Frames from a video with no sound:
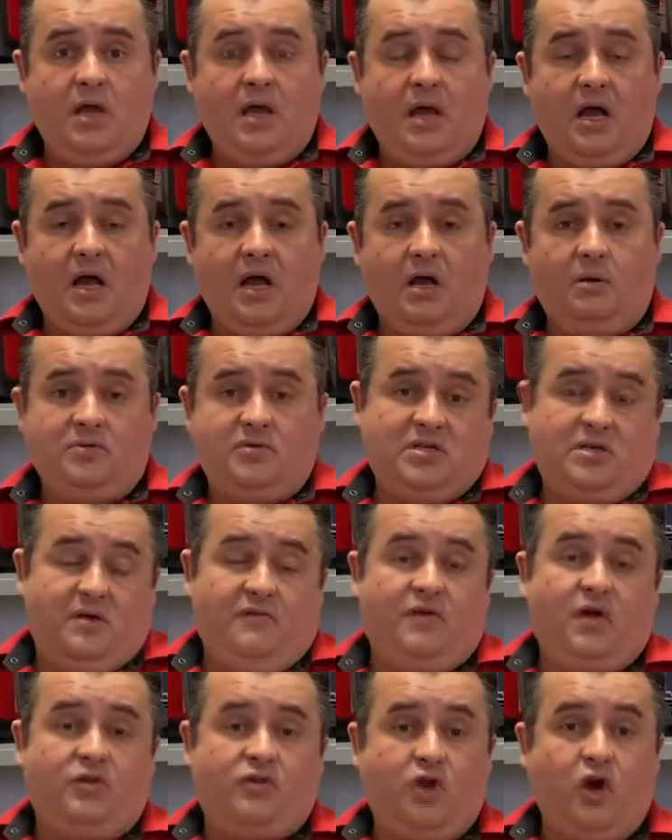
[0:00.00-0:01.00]
um, some of
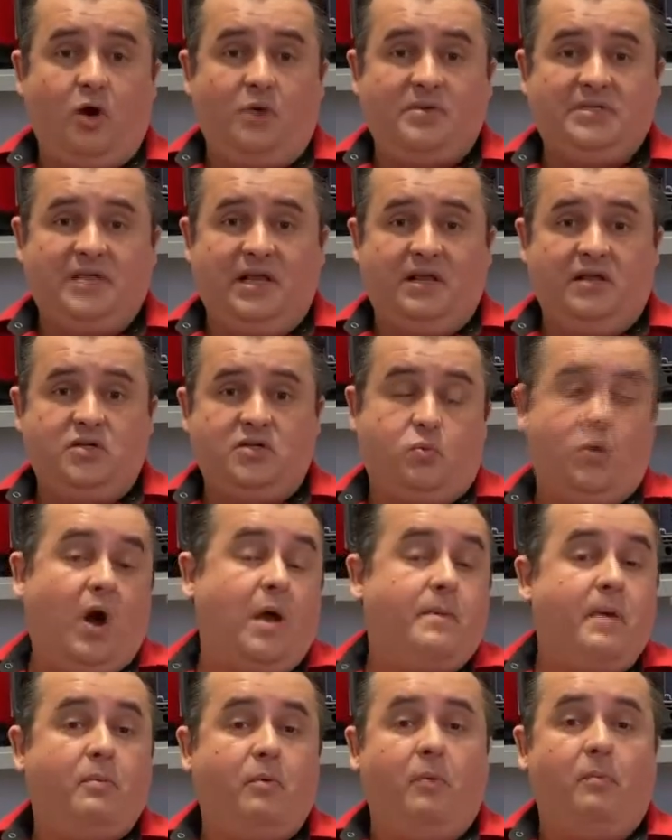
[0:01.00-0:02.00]
our top sellers, why
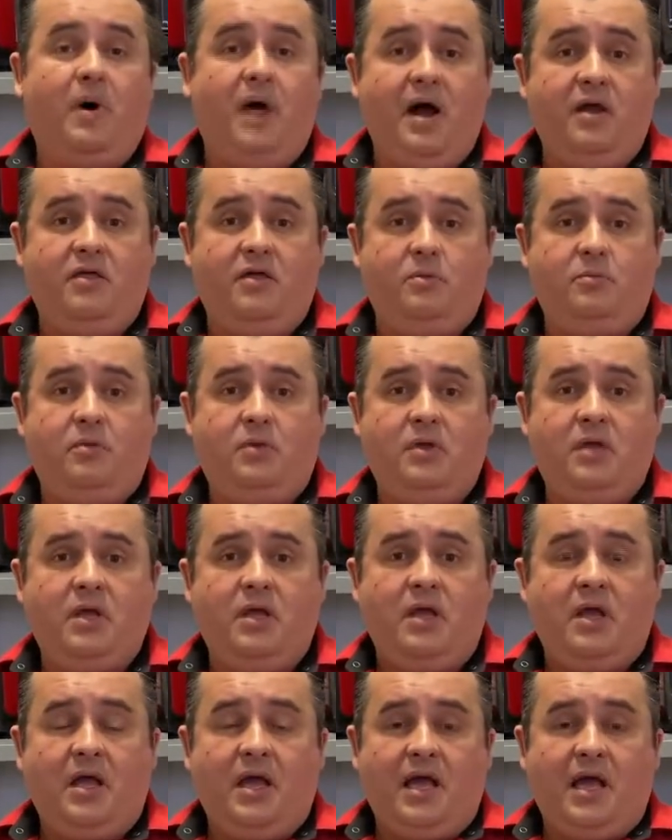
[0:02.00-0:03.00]
people buy them,
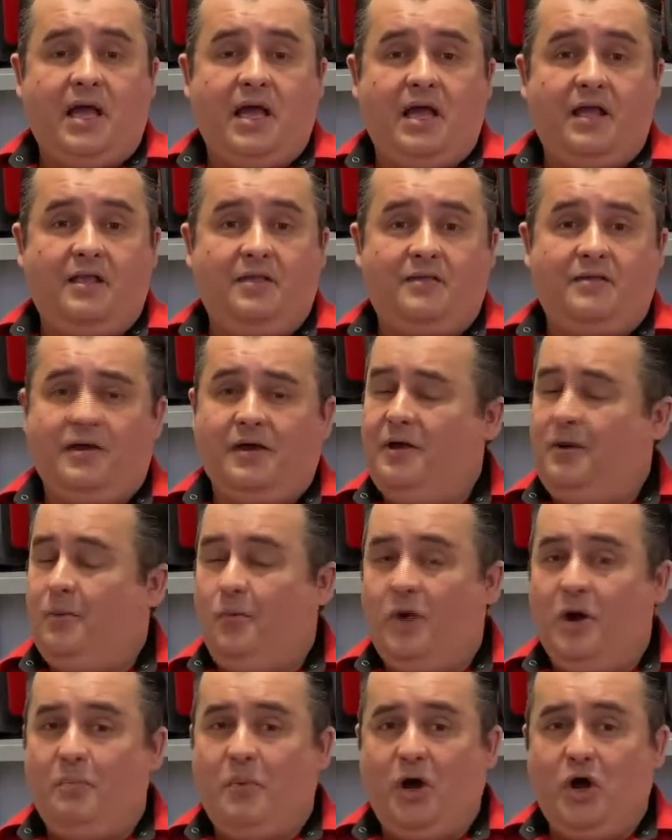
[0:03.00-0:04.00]
and uh,
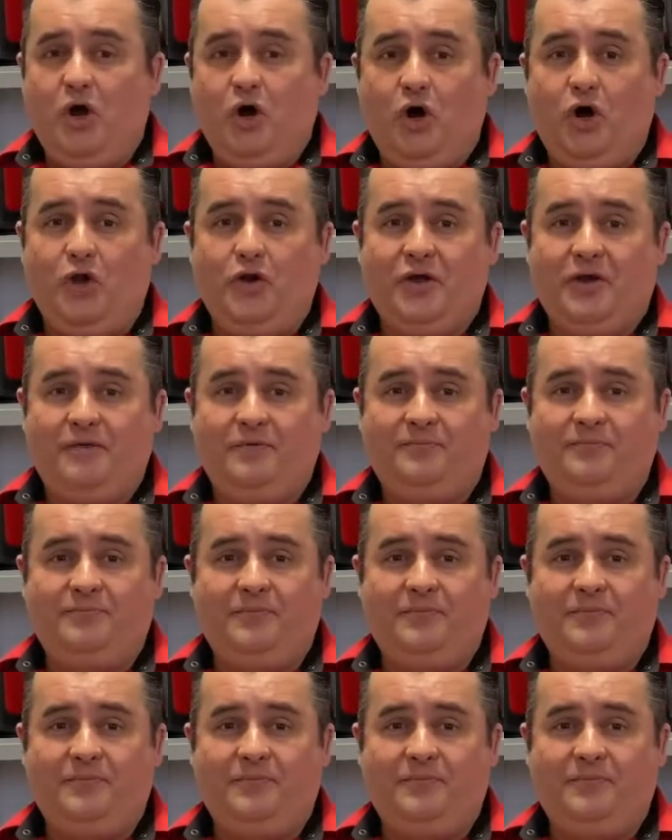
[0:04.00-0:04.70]
why buy a Honda.